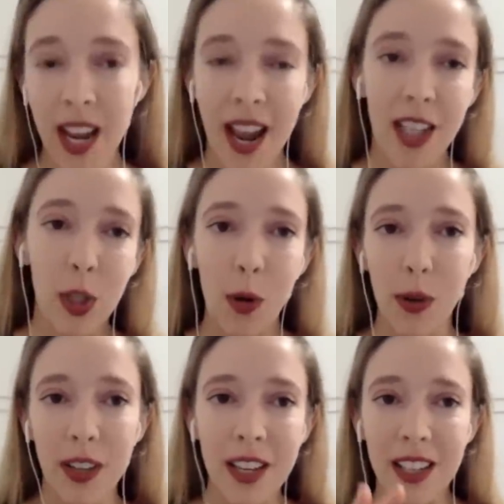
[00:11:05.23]
And
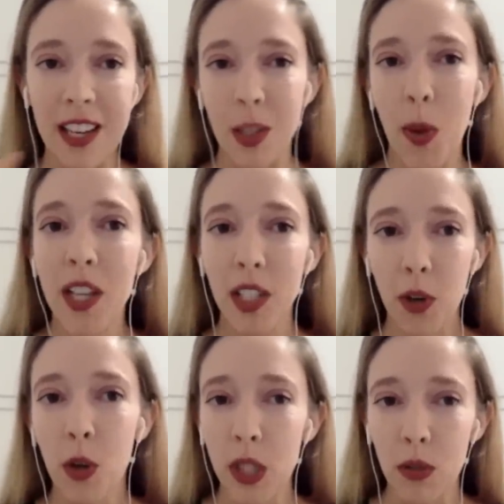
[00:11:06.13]
so it depends on
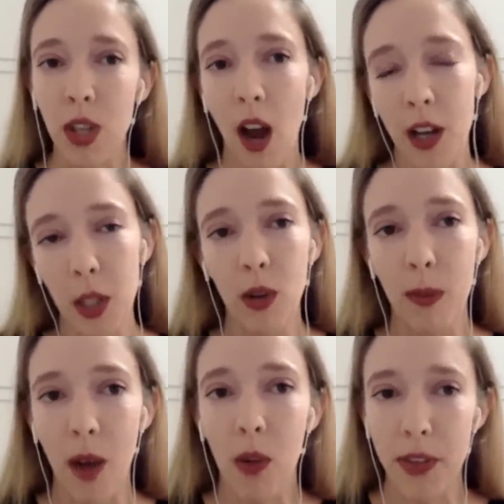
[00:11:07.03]
who you talk to
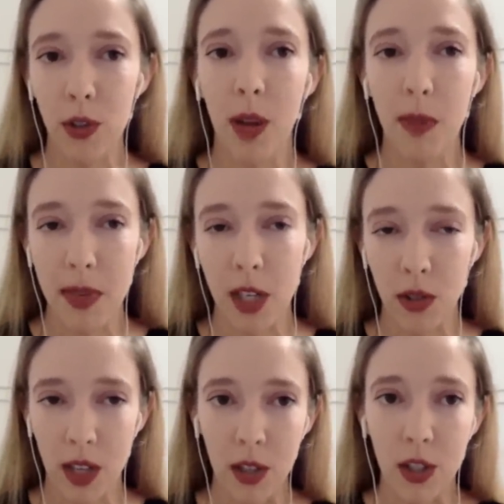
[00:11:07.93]
about what the Trump
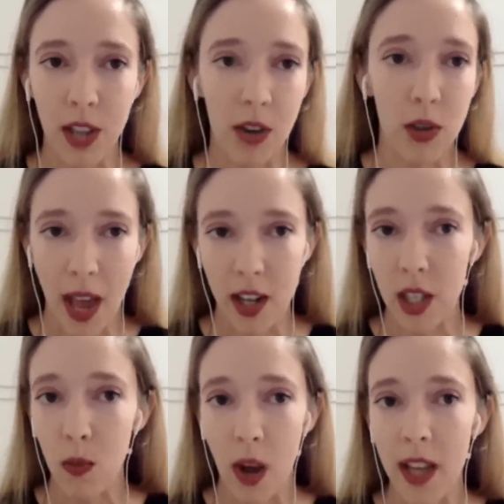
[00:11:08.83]
administration
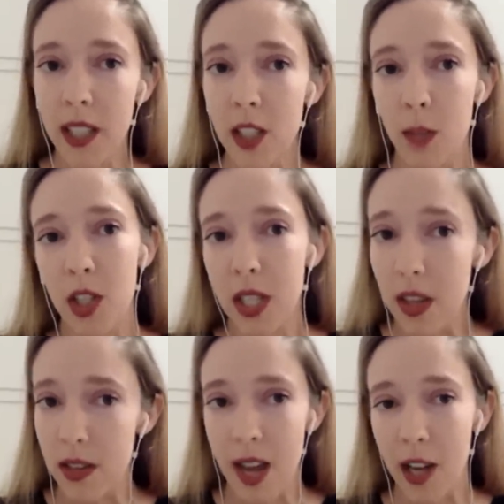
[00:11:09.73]
strategy was, and especially in
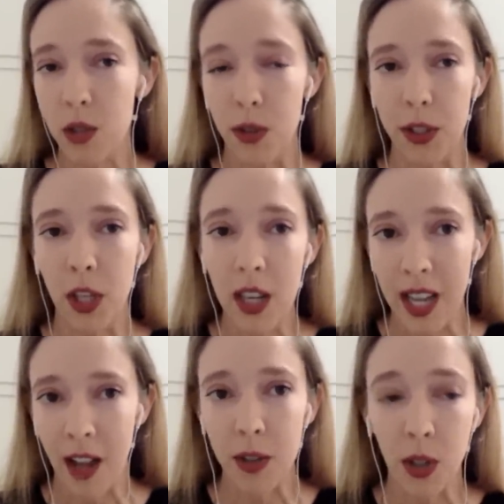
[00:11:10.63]
the National Security
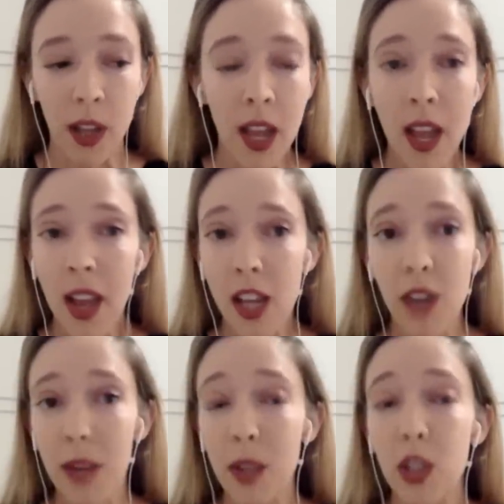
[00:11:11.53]
Council. You know,
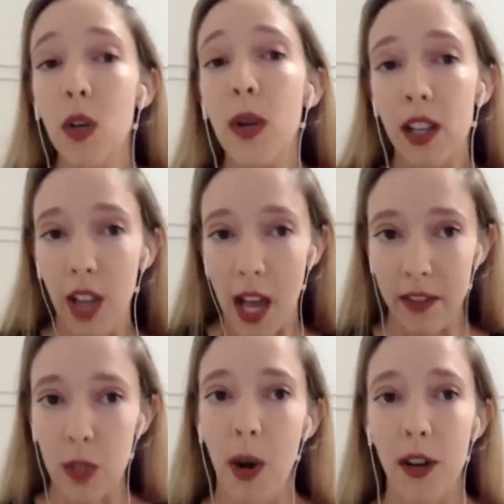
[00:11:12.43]
they were doing a lot of
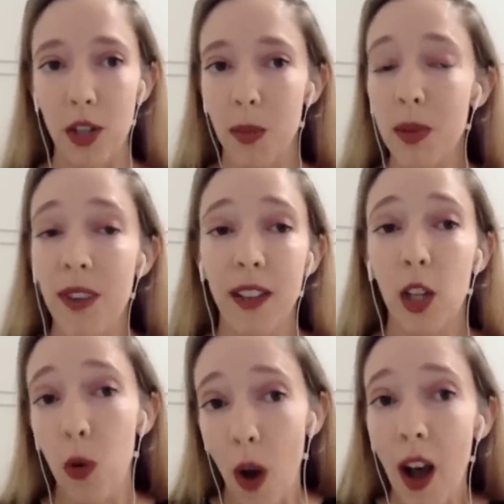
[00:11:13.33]
these partnerships. In fact, the
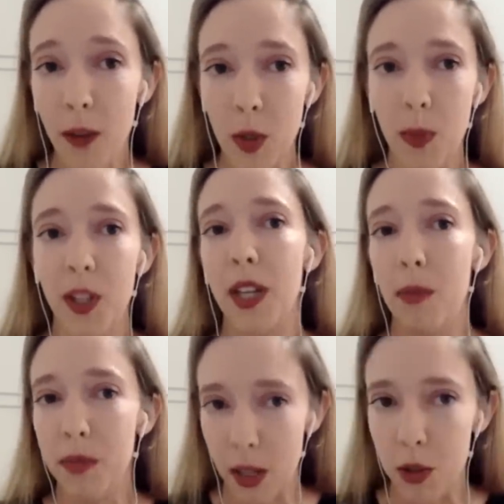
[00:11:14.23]
Quad was built
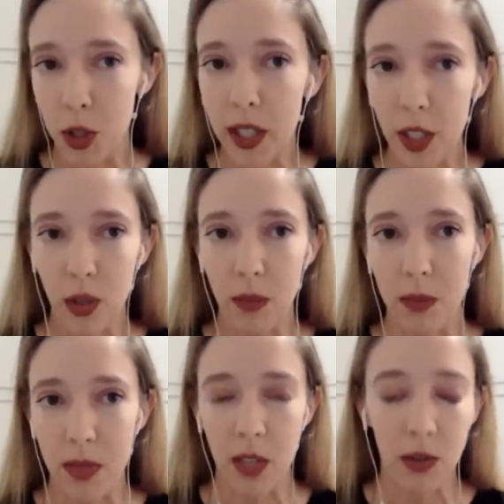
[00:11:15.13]
up, you know, during the Trump
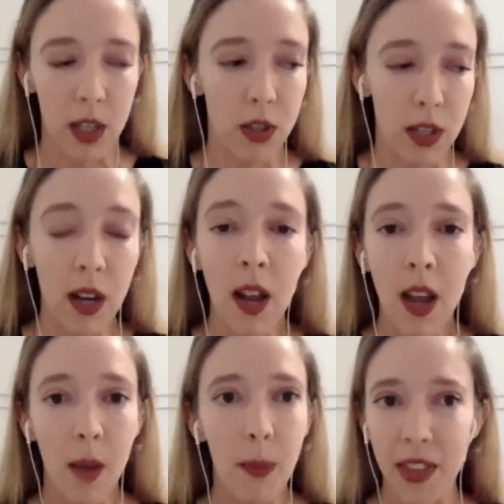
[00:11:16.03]
administration,
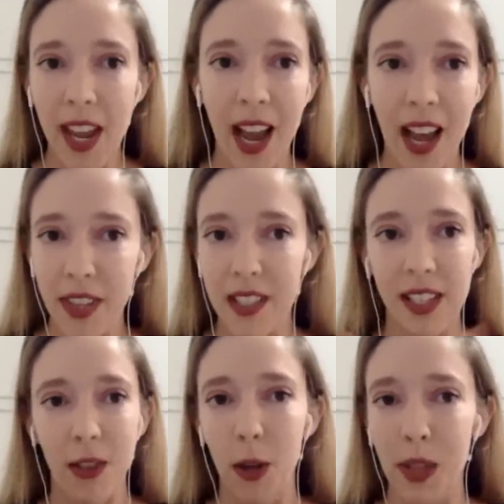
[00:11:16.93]
but they had these, you
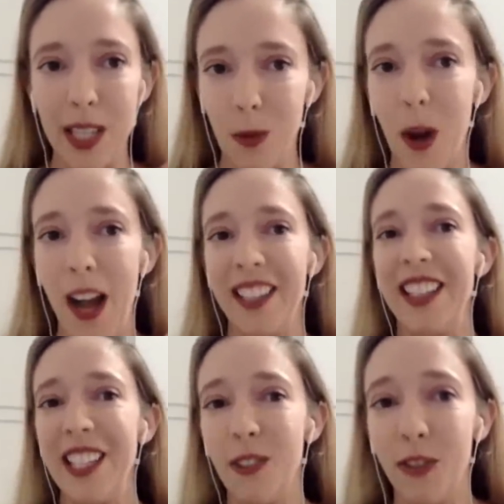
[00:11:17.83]
know, there were these
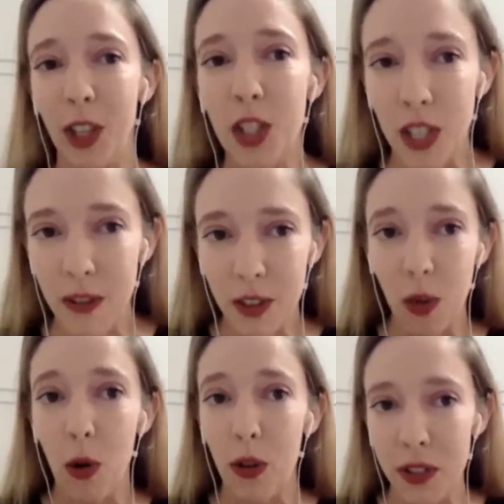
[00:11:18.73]
wildly divergent
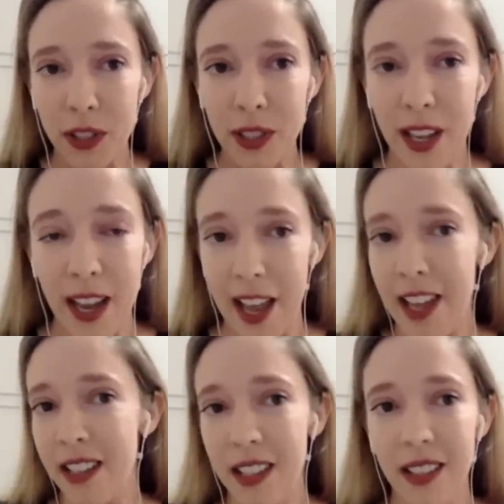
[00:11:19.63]
goals
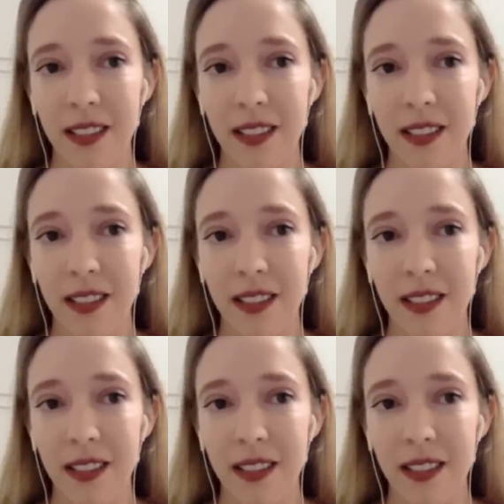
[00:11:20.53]
and